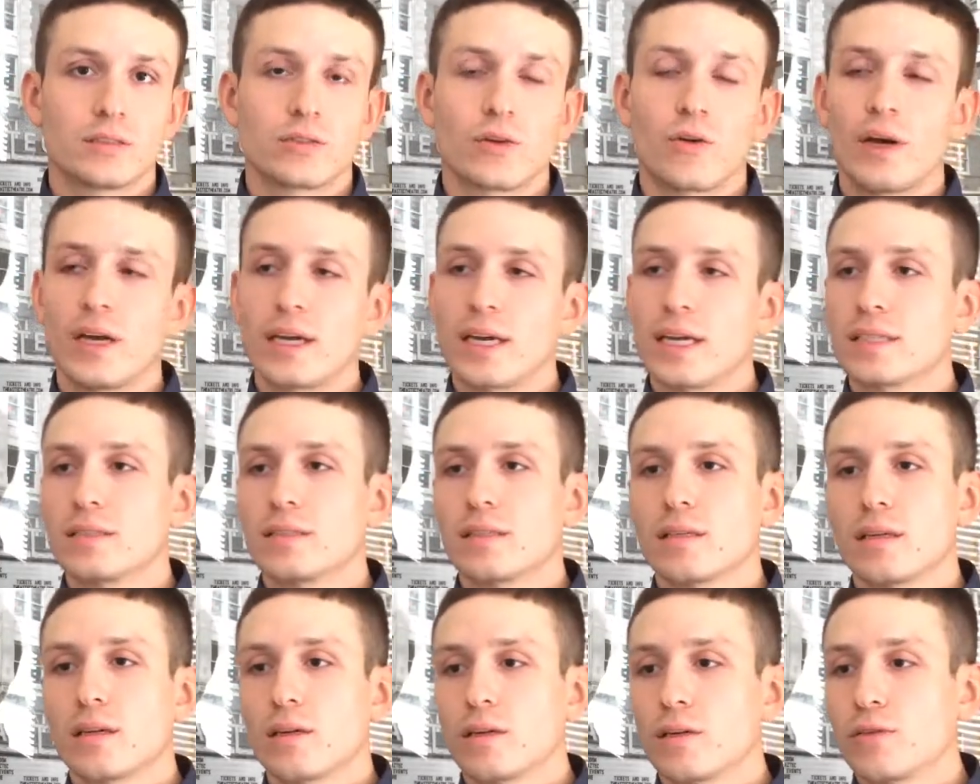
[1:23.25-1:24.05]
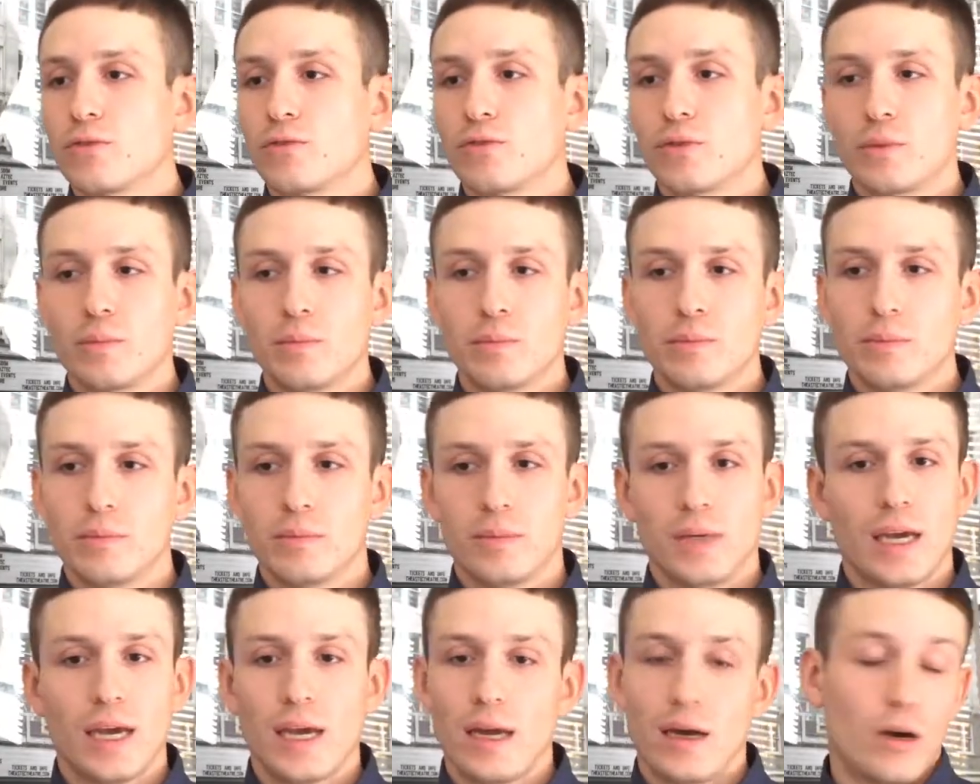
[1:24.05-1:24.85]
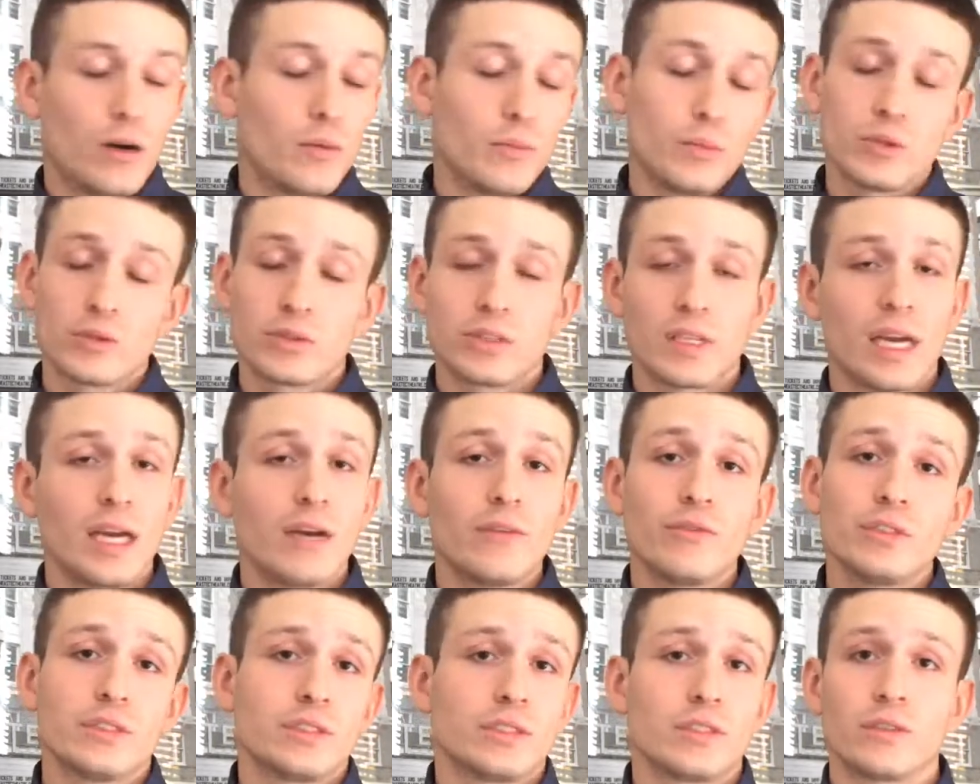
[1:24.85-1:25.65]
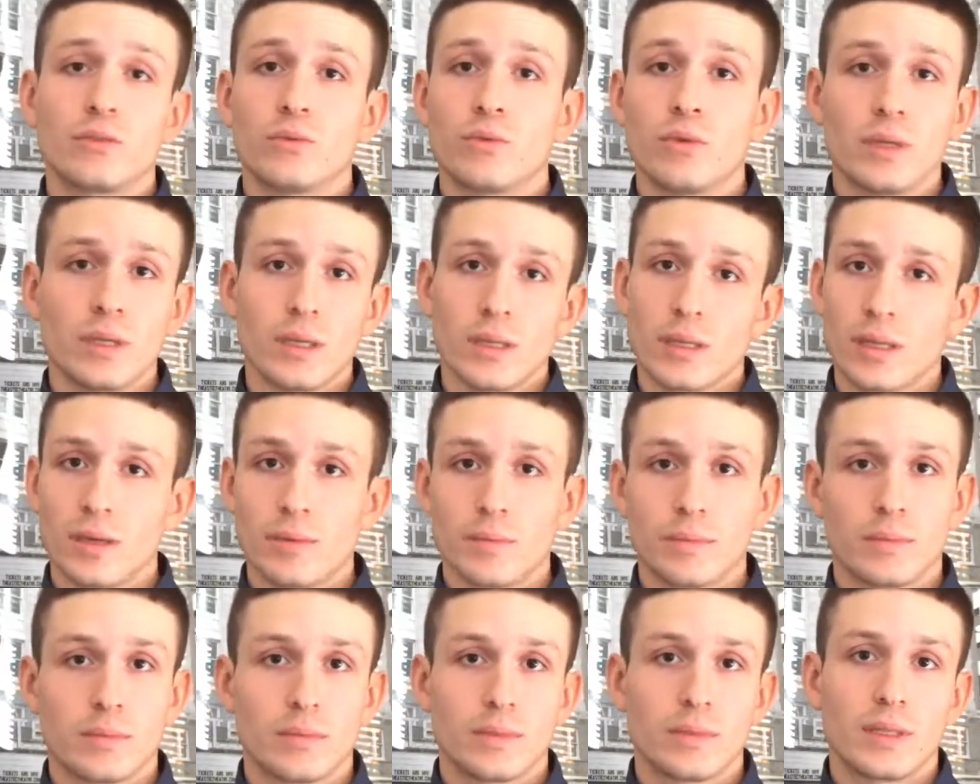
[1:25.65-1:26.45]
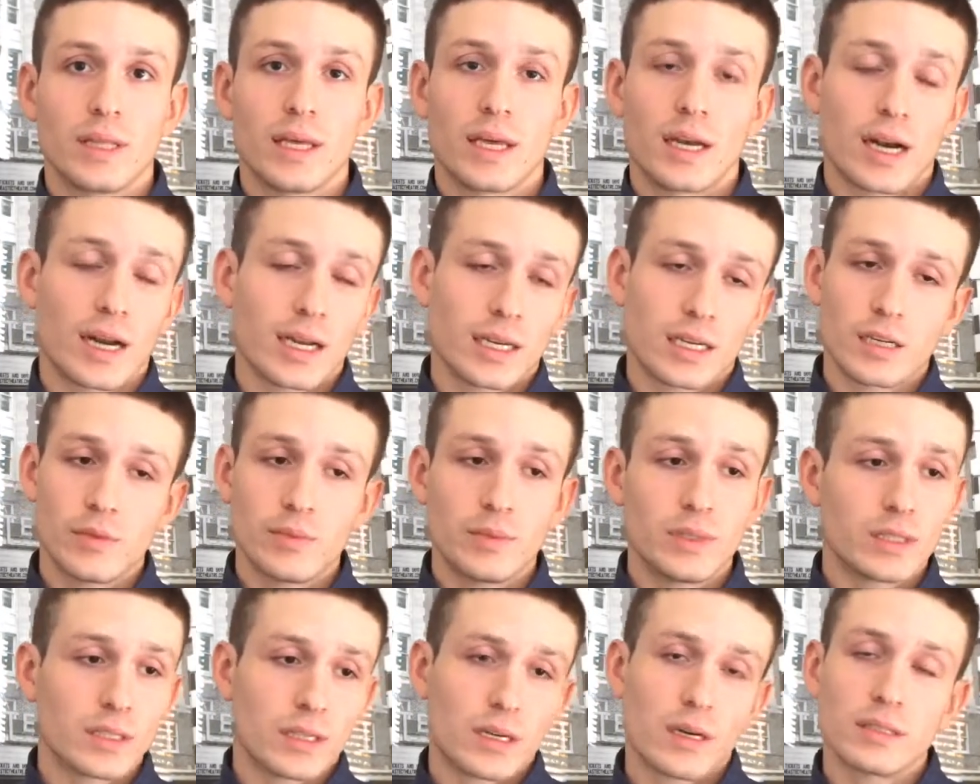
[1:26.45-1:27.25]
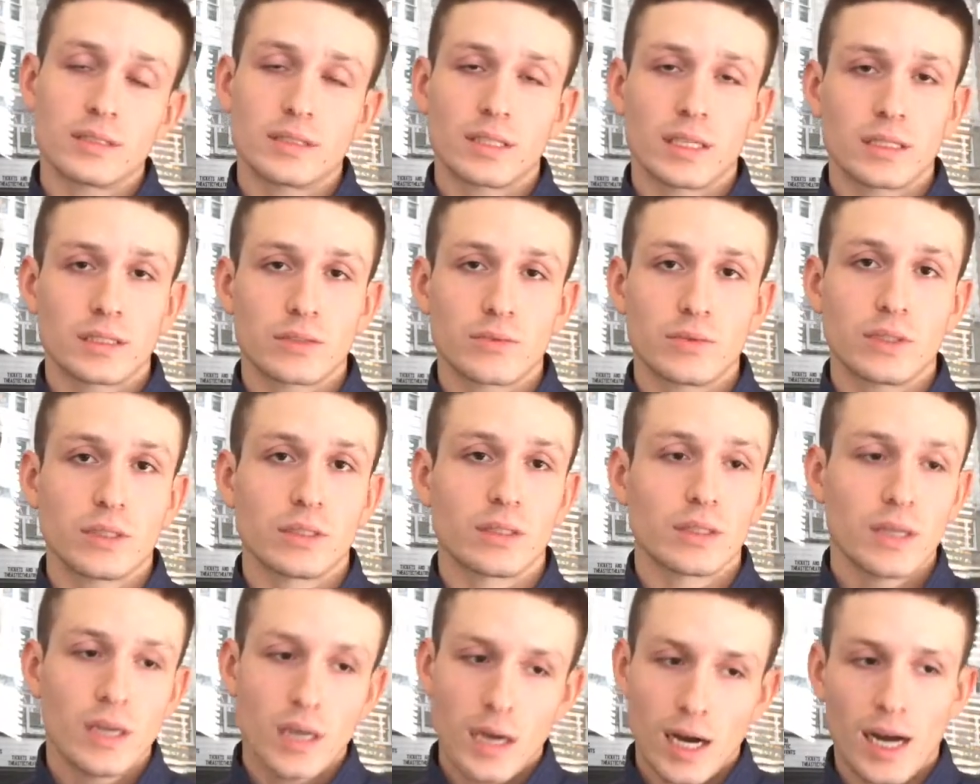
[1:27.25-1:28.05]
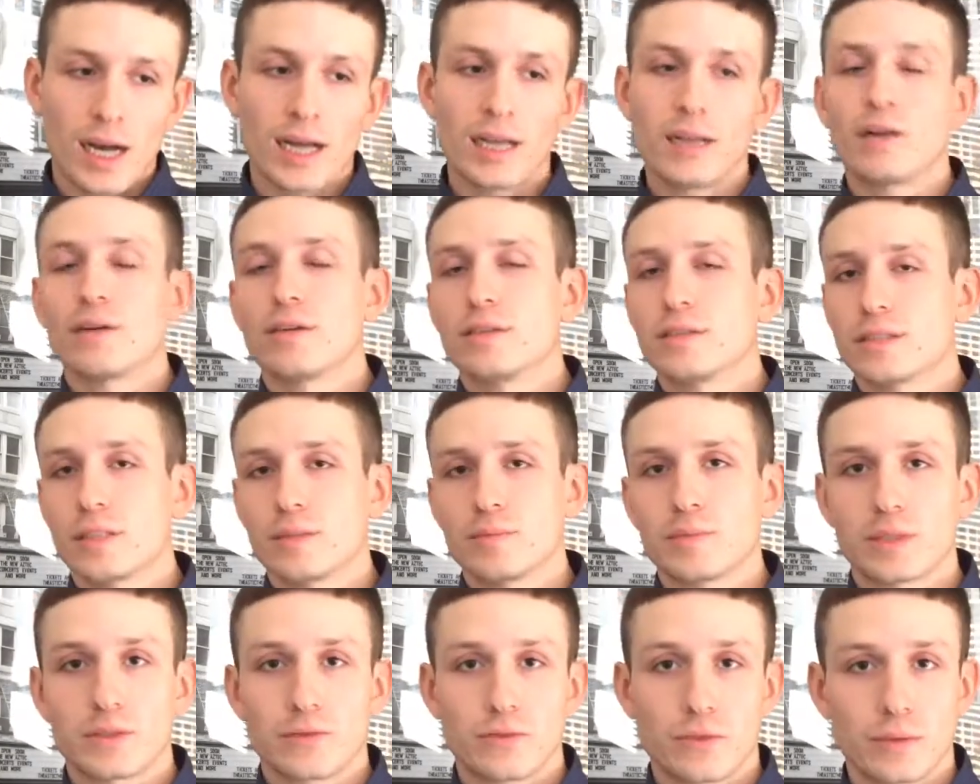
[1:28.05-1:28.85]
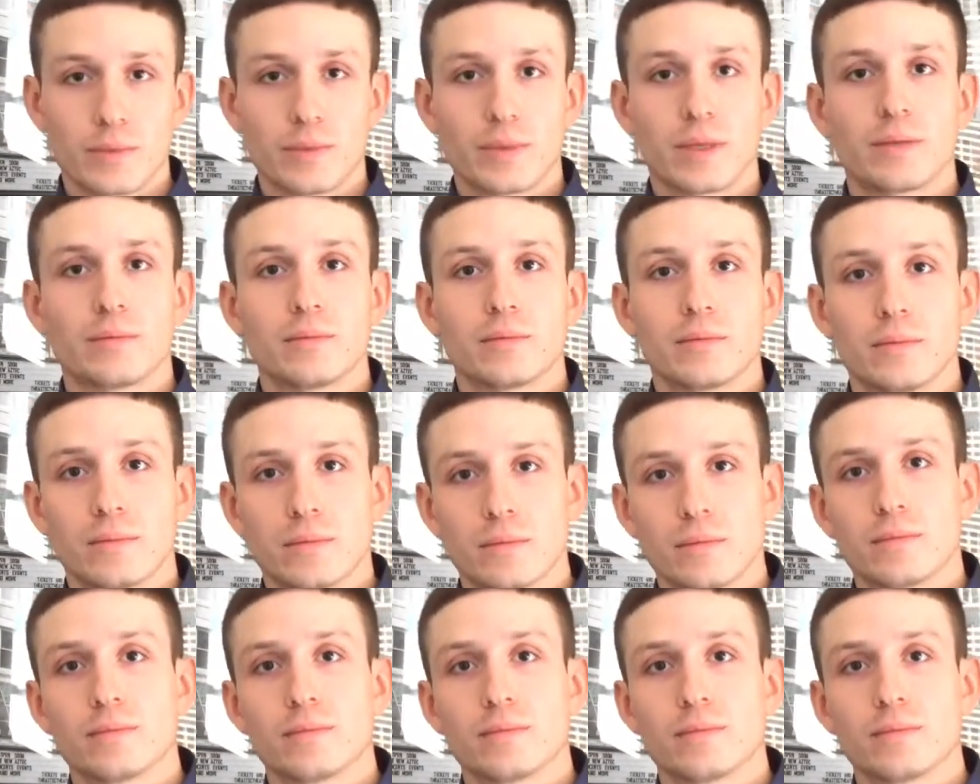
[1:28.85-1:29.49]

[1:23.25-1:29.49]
So I get to learn from almost every single one of them that I come into contact with. I learn something from them.